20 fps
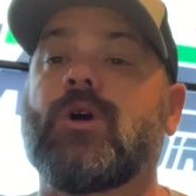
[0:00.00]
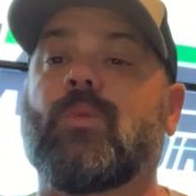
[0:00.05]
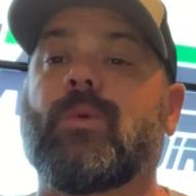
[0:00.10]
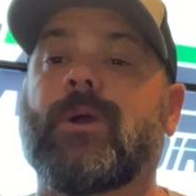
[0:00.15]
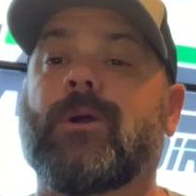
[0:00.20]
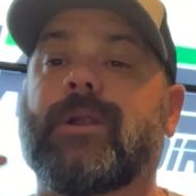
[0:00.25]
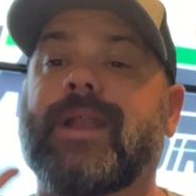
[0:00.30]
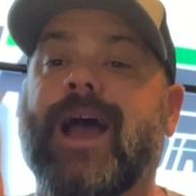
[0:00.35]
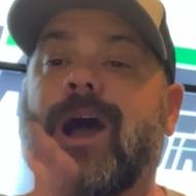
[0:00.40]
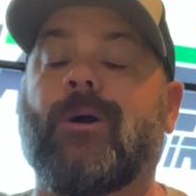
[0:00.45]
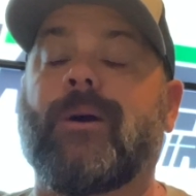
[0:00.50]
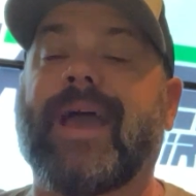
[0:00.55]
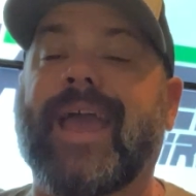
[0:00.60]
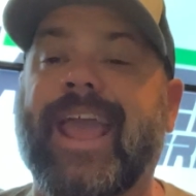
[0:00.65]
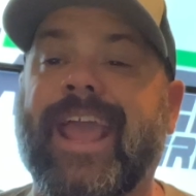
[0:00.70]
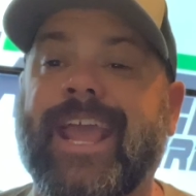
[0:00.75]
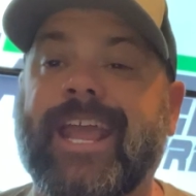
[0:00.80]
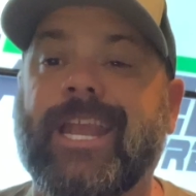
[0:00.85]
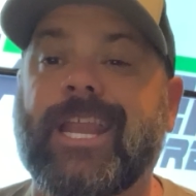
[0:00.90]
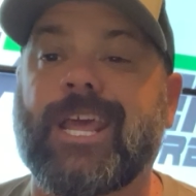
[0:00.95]
We are now
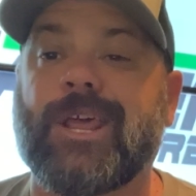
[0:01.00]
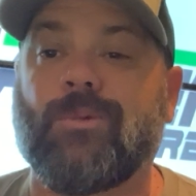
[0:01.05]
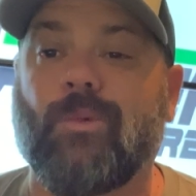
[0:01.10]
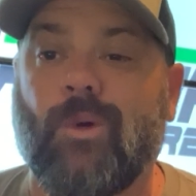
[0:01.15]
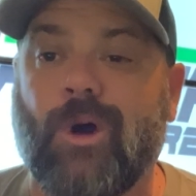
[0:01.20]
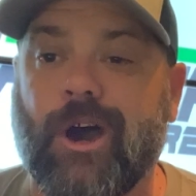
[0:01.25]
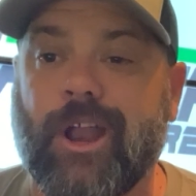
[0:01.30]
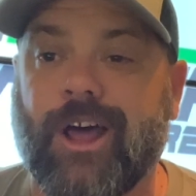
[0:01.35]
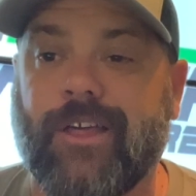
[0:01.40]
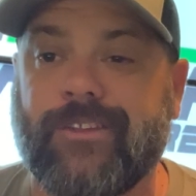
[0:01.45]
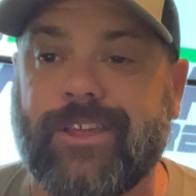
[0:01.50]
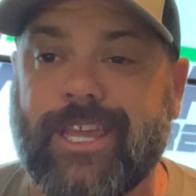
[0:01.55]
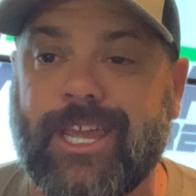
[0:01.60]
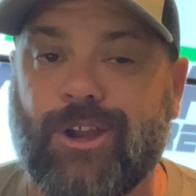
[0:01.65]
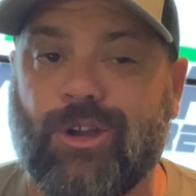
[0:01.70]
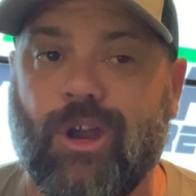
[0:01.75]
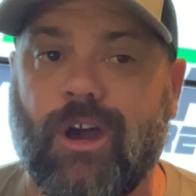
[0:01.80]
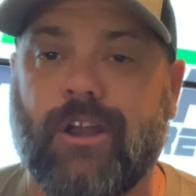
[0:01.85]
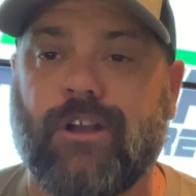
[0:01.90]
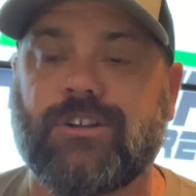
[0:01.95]
8 and 1 on the
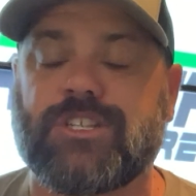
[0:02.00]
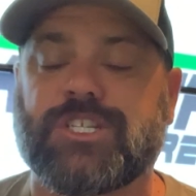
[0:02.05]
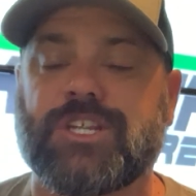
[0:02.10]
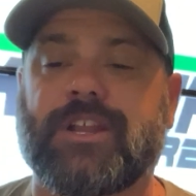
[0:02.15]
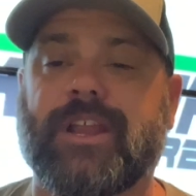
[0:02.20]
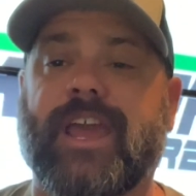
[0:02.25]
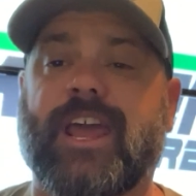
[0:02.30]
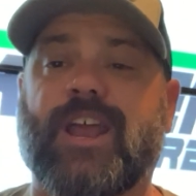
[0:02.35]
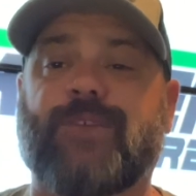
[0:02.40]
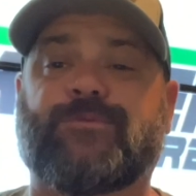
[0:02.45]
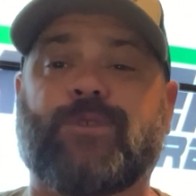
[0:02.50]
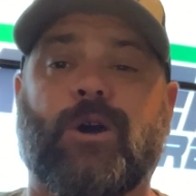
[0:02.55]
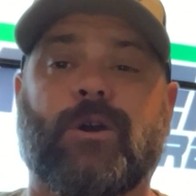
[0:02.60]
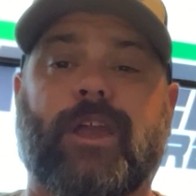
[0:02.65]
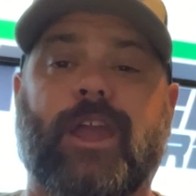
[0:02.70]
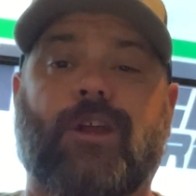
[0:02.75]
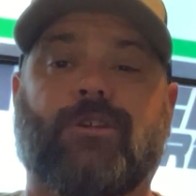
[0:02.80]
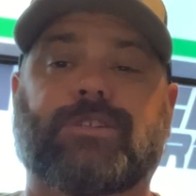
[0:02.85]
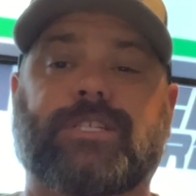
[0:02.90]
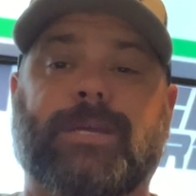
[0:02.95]
year on our Sunday NFL
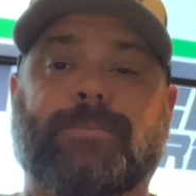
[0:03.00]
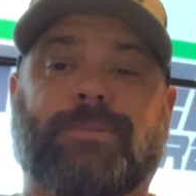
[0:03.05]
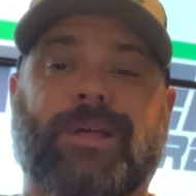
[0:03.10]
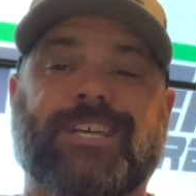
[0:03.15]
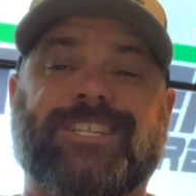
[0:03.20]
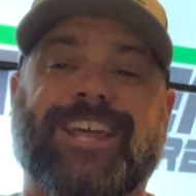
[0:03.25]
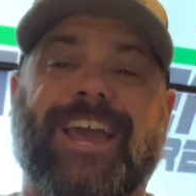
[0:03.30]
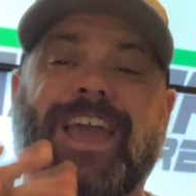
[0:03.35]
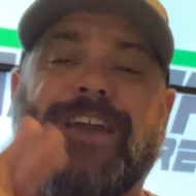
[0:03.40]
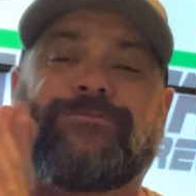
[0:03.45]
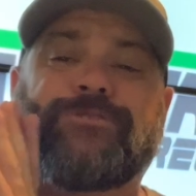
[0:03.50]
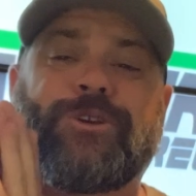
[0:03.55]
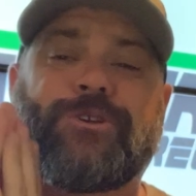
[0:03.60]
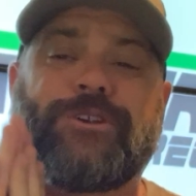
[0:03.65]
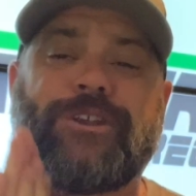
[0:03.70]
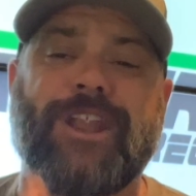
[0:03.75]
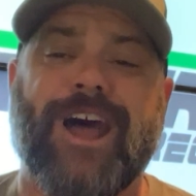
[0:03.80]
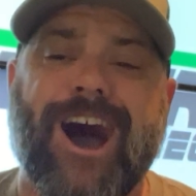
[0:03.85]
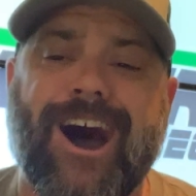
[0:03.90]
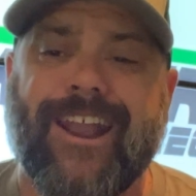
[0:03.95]
guarantee plays. If you're
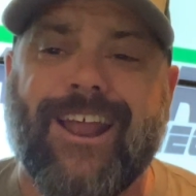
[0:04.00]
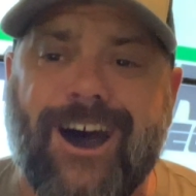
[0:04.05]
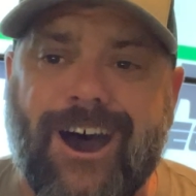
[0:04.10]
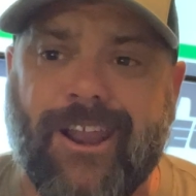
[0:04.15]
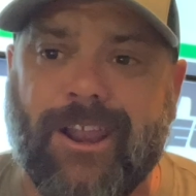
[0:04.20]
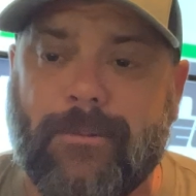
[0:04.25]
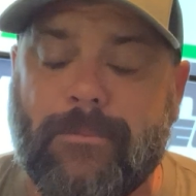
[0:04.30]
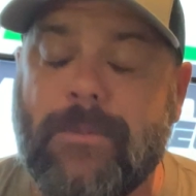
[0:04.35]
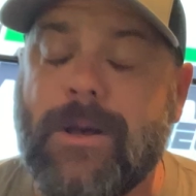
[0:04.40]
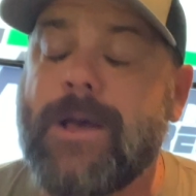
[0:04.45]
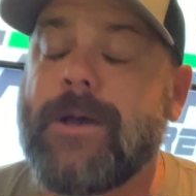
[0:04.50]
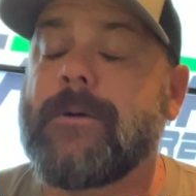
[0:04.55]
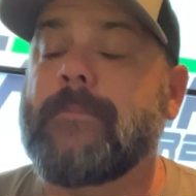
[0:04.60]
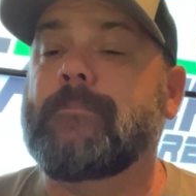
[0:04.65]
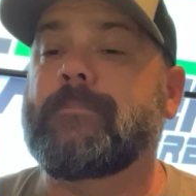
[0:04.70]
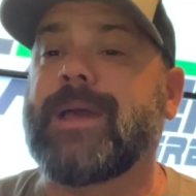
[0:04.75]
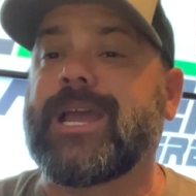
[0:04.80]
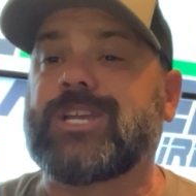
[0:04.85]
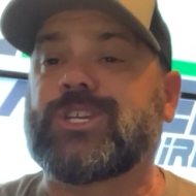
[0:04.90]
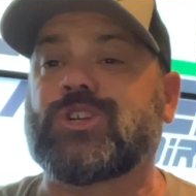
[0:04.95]
not on them,
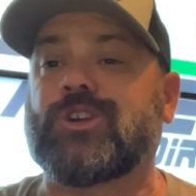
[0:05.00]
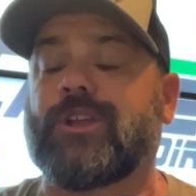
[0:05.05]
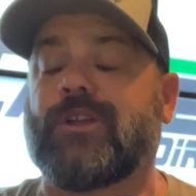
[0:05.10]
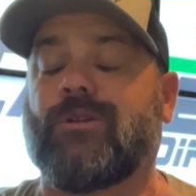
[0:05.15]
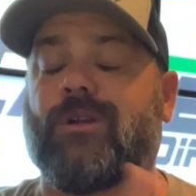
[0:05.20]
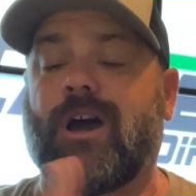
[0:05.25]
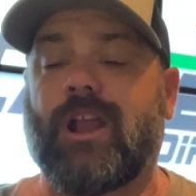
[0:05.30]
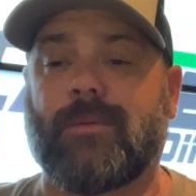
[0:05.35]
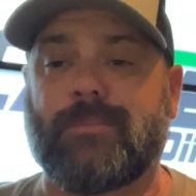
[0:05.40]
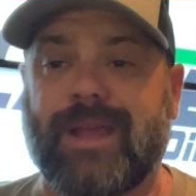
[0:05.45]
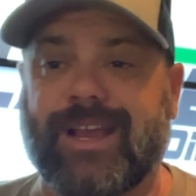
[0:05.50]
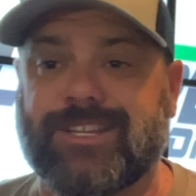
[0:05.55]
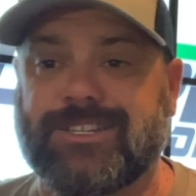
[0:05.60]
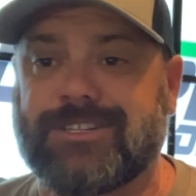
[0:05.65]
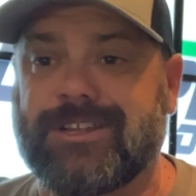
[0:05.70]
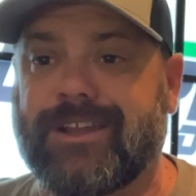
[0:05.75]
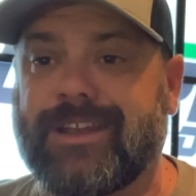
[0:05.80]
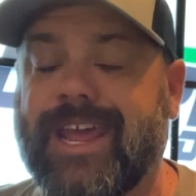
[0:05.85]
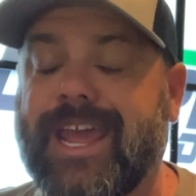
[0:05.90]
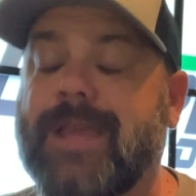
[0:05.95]
make sure you're on them next
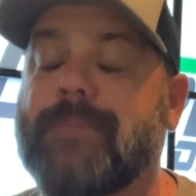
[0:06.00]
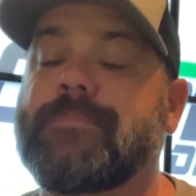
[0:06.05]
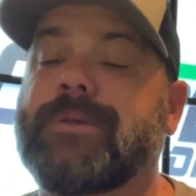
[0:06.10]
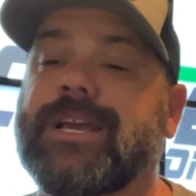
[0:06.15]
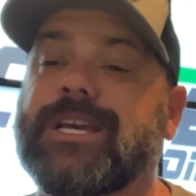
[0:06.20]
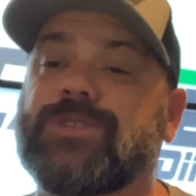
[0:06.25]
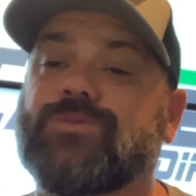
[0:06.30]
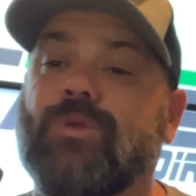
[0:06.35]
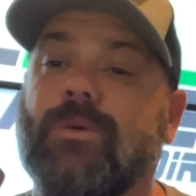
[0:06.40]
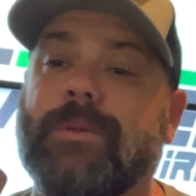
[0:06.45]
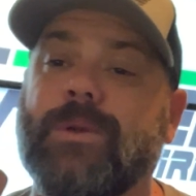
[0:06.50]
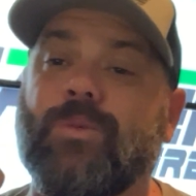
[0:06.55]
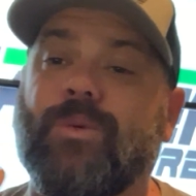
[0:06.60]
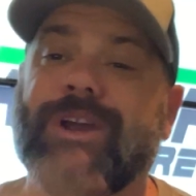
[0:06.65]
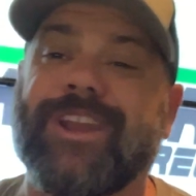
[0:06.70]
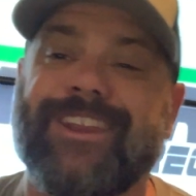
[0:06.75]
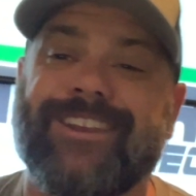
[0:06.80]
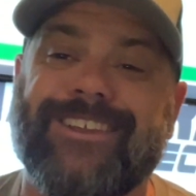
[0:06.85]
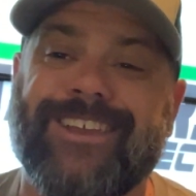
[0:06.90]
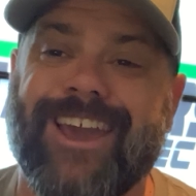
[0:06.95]
Sunday because we'll be
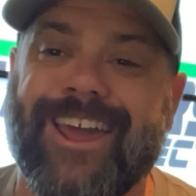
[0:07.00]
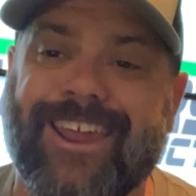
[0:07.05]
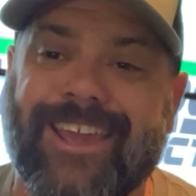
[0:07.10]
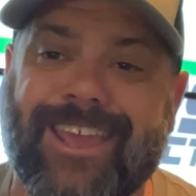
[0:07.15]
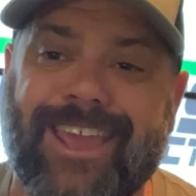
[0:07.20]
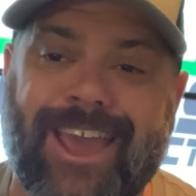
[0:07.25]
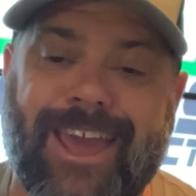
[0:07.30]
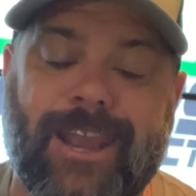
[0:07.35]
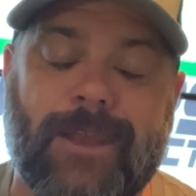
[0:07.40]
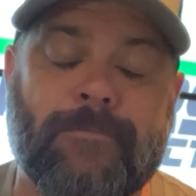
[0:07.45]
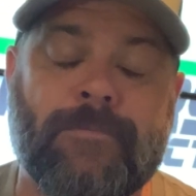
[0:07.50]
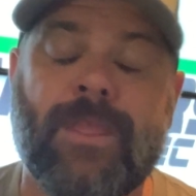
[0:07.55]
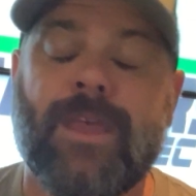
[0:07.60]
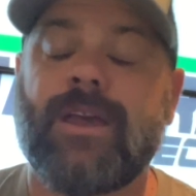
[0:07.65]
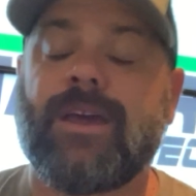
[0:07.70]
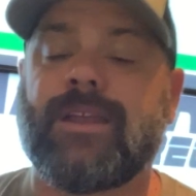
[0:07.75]
winning yet again.